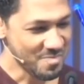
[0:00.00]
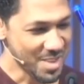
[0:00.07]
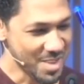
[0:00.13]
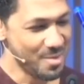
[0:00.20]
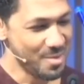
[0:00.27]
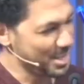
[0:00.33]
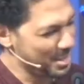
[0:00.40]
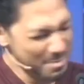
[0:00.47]

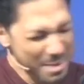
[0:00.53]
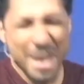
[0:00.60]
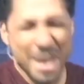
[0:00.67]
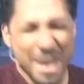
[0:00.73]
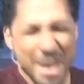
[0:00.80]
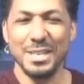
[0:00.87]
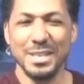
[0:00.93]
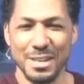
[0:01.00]
which may
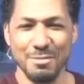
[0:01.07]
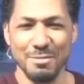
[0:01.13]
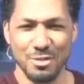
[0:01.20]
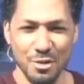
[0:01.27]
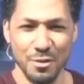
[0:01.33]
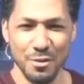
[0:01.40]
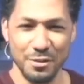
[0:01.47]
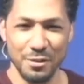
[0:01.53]
be some
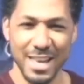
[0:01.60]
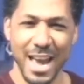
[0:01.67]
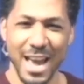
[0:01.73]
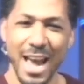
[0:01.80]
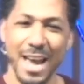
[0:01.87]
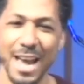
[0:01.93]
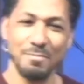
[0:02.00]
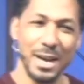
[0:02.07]
truth to
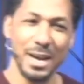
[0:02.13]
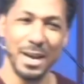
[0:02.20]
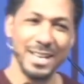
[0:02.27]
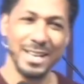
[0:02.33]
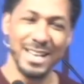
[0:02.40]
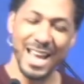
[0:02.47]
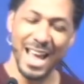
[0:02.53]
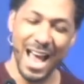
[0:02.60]
that,
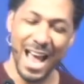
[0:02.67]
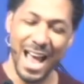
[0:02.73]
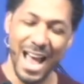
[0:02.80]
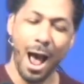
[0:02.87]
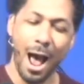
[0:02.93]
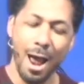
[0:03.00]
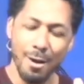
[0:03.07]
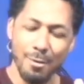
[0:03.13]
but
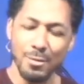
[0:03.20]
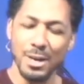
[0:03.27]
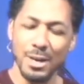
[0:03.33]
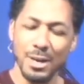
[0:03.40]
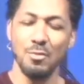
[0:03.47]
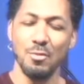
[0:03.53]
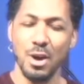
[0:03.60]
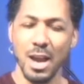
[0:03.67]
I
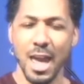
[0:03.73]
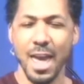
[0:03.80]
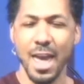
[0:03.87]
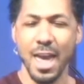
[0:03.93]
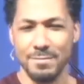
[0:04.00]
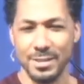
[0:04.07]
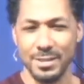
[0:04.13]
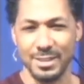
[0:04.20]
really want to
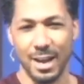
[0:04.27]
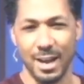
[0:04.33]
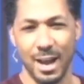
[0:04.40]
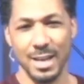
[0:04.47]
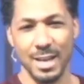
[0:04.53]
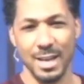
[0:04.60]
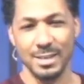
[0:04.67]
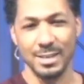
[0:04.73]

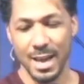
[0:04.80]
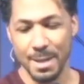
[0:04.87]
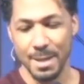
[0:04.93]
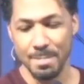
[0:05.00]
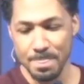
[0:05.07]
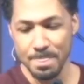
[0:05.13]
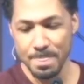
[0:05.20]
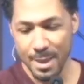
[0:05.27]
emphasize that
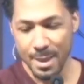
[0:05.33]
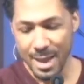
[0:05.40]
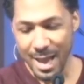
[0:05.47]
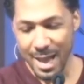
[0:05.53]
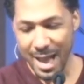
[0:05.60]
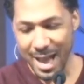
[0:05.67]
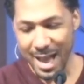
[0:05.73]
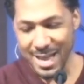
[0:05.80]

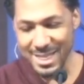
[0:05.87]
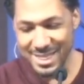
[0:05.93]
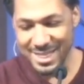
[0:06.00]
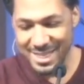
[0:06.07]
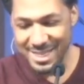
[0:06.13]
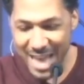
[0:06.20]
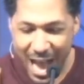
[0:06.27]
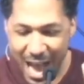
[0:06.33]

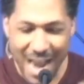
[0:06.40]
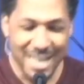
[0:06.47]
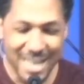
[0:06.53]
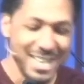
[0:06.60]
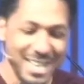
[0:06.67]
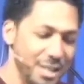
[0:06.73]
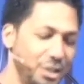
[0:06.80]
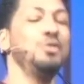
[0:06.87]
I did
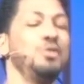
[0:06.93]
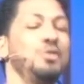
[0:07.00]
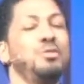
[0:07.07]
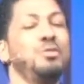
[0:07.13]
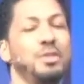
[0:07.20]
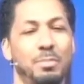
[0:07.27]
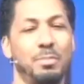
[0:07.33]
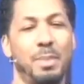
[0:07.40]
not
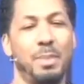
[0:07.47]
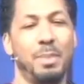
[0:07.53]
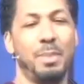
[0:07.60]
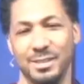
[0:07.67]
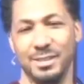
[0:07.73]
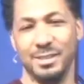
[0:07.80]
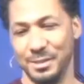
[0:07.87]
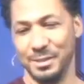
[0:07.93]
choose this
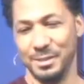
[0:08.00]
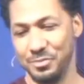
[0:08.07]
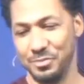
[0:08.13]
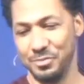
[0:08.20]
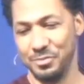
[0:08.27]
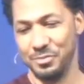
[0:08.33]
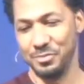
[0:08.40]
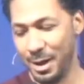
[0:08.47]
passage.
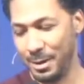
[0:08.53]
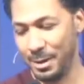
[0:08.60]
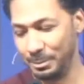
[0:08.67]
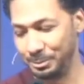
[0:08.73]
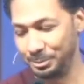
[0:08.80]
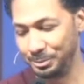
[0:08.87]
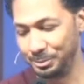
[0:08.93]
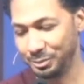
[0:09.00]

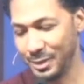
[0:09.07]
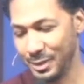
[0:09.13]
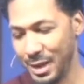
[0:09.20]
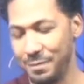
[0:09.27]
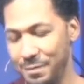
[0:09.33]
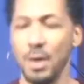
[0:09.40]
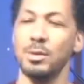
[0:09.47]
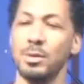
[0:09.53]

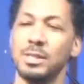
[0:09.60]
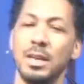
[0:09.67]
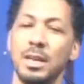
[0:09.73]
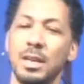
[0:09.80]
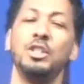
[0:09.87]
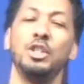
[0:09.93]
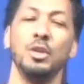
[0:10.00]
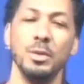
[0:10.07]
If there was an
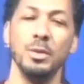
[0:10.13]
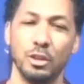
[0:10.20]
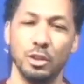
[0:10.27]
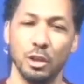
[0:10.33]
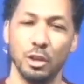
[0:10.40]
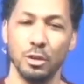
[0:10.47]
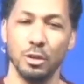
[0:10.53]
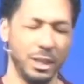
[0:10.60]
issue in the
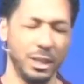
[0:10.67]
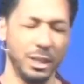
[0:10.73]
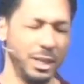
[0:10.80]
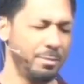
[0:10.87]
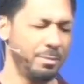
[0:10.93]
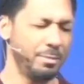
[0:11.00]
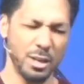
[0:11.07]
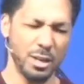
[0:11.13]
church, any
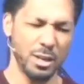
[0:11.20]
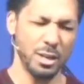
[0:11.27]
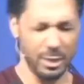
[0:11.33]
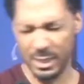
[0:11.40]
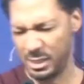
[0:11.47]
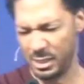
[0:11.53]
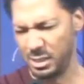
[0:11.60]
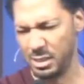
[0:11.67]
pastor, and
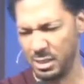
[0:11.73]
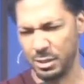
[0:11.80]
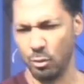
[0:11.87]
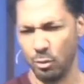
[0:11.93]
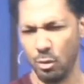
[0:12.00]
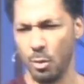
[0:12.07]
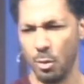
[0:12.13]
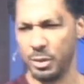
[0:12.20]
this is nothing
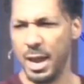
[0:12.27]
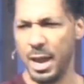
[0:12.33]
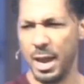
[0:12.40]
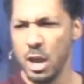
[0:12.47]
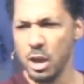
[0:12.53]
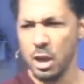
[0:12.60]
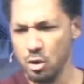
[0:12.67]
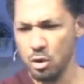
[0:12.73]
wrong with that,
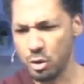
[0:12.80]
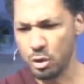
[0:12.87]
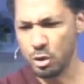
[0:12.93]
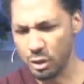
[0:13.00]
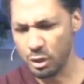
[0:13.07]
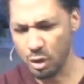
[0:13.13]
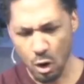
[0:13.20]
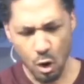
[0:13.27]
you
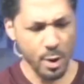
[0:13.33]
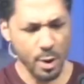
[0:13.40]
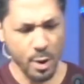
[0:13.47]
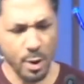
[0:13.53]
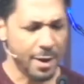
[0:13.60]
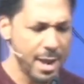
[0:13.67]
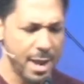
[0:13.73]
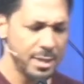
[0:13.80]
could go and
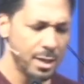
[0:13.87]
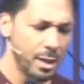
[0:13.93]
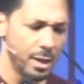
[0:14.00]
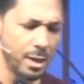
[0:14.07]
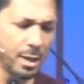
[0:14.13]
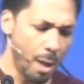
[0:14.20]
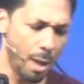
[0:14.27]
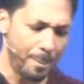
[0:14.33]
find a
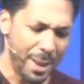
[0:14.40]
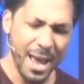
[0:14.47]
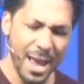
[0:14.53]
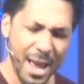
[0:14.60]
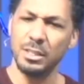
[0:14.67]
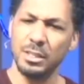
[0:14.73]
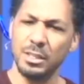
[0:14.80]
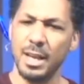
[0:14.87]

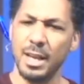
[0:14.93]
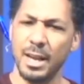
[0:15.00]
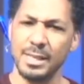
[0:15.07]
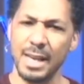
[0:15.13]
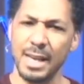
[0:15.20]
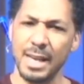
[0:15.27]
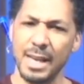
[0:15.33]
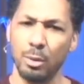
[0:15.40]
passage that is
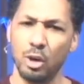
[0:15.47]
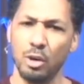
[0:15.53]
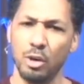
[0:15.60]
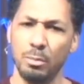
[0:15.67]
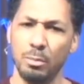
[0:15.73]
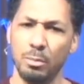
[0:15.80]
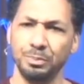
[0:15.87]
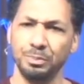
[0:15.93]

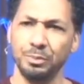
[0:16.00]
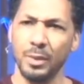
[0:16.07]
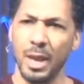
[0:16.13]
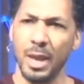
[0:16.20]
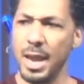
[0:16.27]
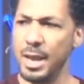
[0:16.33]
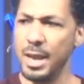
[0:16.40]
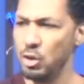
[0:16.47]
applicable,
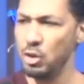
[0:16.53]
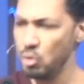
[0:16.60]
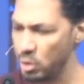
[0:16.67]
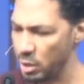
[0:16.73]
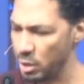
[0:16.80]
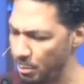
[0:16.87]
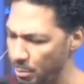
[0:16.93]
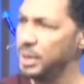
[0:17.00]
and you
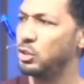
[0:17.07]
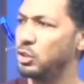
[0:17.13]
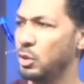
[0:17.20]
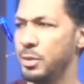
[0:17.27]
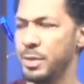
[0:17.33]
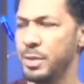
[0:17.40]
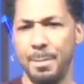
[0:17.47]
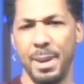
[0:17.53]
can preach
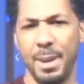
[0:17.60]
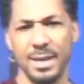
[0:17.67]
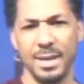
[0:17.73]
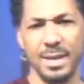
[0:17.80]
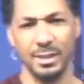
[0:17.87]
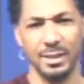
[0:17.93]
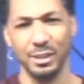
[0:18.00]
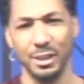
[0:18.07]
on that
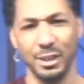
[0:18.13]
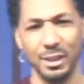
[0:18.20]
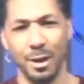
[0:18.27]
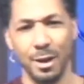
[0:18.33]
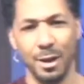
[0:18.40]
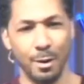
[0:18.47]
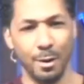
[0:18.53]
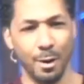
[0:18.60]
passage.
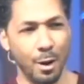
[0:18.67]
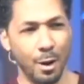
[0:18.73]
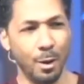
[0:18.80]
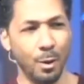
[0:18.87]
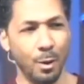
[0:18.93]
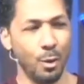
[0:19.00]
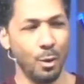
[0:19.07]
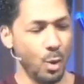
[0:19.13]

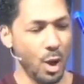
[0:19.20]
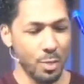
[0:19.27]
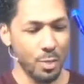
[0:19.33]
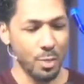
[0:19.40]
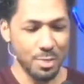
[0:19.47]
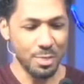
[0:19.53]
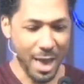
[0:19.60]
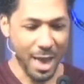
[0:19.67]
Well,
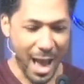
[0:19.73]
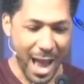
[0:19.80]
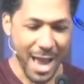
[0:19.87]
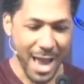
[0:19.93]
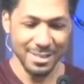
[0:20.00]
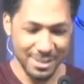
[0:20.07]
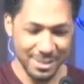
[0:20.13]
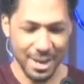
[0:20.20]
I
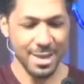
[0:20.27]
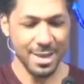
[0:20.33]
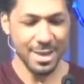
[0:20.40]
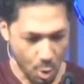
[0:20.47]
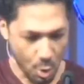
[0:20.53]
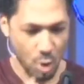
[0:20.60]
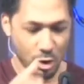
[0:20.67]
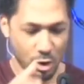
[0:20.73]
can say
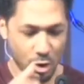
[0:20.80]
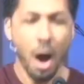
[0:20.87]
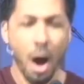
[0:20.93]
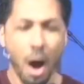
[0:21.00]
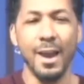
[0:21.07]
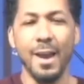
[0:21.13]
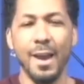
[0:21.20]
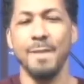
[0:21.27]
that, well,
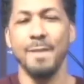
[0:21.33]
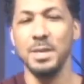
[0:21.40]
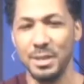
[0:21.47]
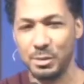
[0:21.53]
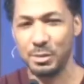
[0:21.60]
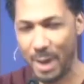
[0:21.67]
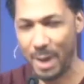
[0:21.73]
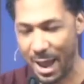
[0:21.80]
God gave me
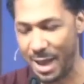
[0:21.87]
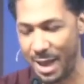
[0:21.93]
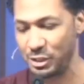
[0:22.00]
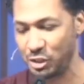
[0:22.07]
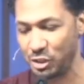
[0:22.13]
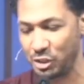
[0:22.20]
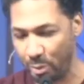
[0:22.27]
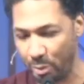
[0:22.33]
this
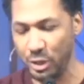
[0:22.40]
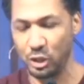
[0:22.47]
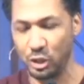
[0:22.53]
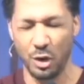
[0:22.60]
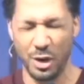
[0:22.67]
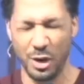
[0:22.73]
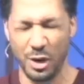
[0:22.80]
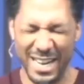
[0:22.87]
passage to preach
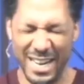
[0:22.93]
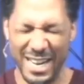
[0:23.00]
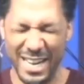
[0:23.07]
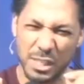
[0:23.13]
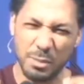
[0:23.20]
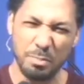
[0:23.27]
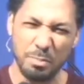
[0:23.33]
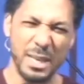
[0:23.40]
on, and it
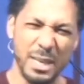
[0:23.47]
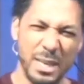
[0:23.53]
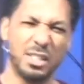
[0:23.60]
speaks